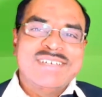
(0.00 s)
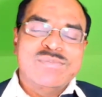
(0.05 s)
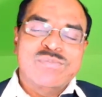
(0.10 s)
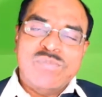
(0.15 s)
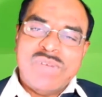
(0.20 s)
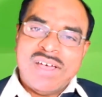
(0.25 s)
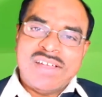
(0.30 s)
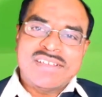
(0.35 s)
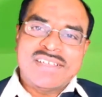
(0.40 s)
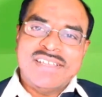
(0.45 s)

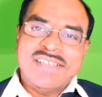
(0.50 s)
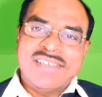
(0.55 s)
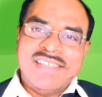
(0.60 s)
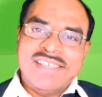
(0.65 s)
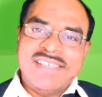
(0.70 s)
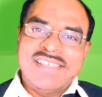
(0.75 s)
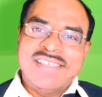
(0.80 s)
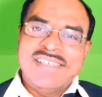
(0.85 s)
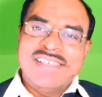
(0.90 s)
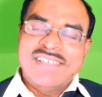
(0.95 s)

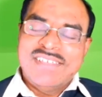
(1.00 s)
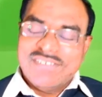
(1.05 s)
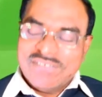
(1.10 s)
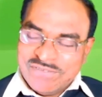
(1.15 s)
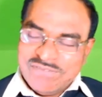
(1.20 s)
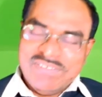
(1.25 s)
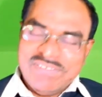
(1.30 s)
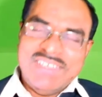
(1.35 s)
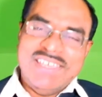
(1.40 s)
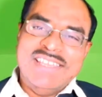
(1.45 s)
marketing,
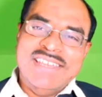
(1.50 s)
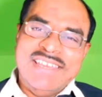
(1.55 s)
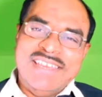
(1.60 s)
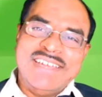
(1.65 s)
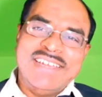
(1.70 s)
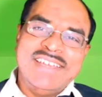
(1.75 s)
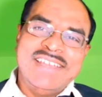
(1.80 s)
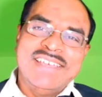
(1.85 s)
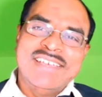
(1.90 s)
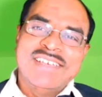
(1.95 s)
we
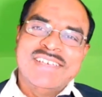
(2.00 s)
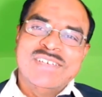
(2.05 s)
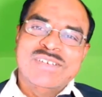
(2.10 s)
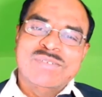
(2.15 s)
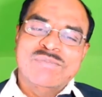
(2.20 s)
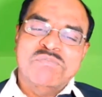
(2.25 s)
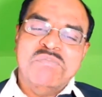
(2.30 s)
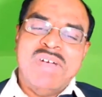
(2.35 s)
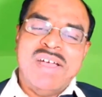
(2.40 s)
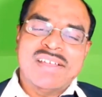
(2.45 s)
need
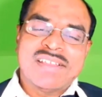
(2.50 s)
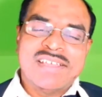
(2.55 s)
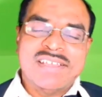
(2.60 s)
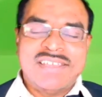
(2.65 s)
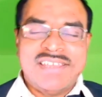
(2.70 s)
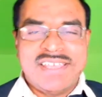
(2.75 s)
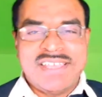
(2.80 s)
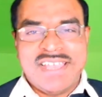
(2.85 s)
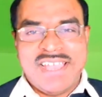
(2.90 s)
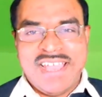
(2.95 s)

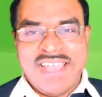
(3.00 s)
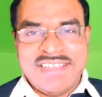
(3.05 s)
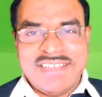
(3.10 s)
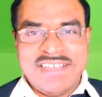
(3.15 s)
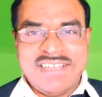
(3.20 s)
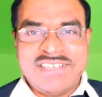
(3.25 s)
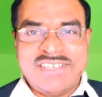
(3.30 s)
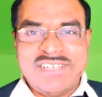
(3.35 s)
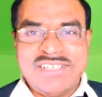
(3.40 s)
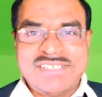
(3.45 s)
marketing
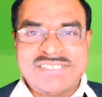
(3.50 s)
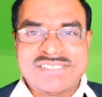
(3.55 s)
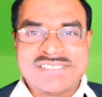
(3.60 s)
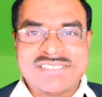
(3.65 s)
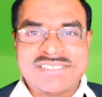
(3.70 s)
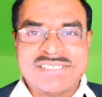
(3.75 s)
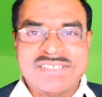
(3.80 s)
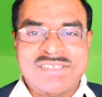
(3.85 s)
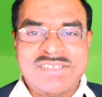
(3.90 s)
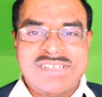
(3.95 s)

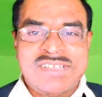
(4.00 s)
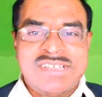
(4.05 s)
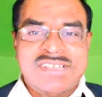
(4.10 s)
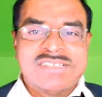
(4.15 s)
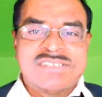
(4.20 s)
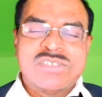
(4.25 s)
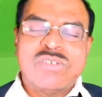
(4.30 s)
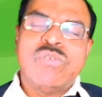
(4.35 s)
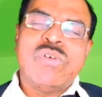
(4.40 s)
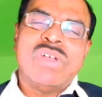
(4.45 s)
analytics.
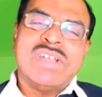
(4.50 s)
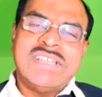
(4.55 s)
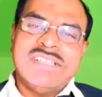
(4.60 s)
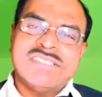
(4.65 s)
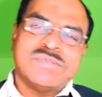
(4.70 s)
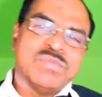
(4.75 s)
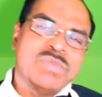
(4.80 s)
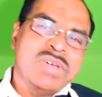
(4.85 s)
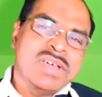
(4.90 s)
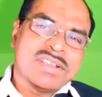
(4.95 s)
So what
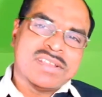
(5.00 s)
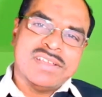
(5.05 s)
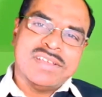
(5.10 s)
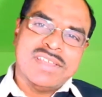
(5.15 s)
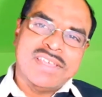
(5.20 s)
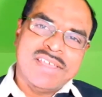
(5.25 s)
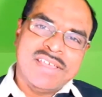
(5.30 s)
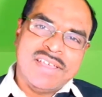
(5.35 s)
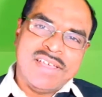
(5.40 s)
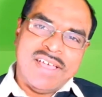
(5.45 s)
is
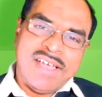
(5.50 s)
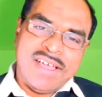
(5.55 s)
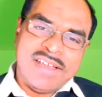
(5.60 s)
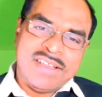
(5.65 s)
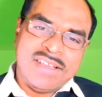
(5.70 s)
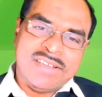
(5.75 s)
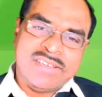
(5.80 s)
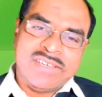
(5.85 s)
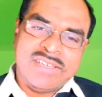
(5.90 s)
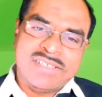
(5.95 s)
marketing
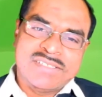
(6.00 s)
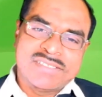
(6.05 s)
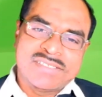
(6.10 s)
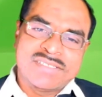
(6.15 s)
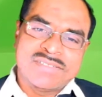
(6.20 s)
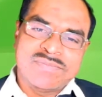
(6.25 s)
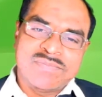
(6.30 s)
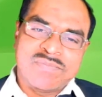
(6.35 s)
analytics?